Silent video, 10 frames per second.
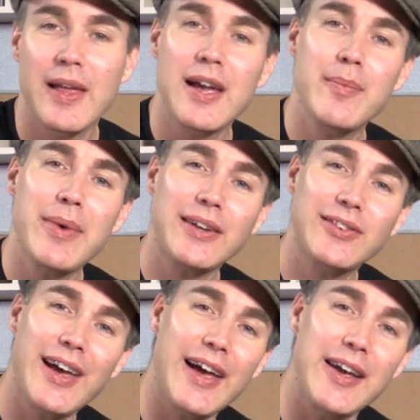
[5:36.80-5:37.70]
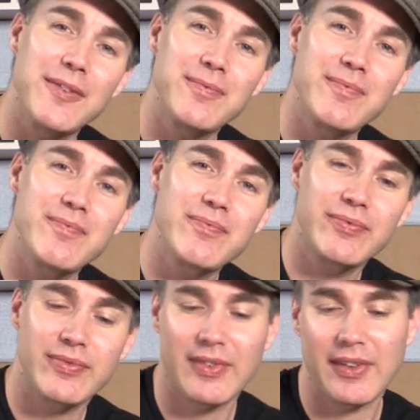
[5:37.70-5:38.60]
and back to
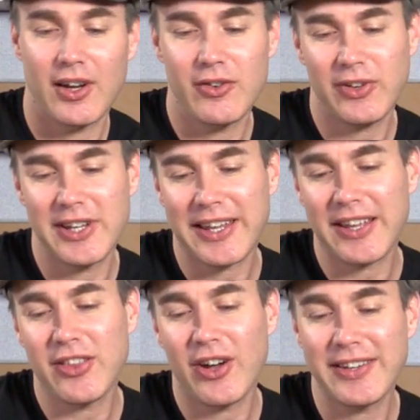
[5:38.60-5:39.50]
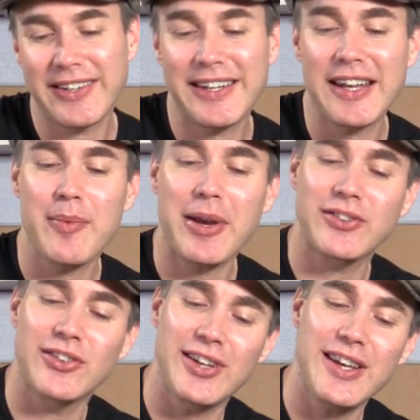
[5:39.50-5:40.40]
A. Hopefully you're getting the idea now. Back
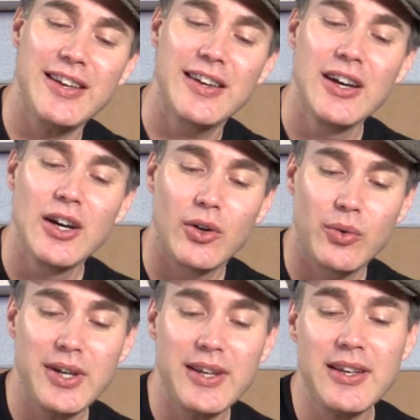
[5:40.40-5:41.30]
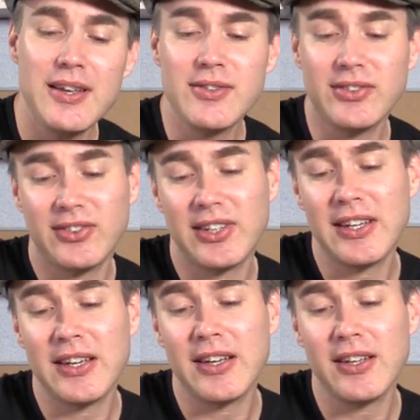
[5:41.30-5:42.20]
to D. With
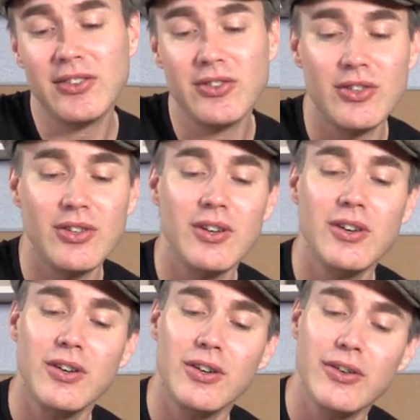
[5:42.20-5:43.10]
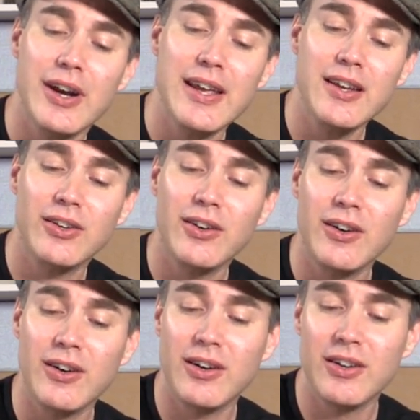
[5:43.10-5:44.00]
senor A
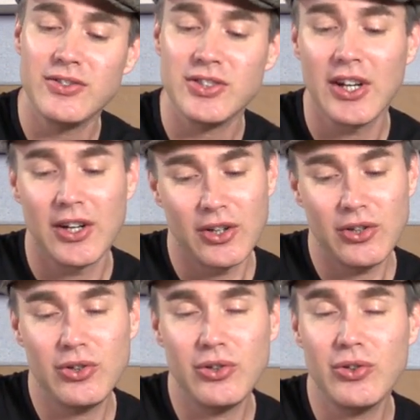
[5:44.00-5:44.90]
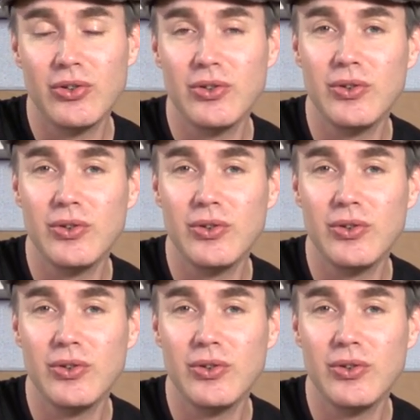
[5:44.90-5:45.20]
chords, who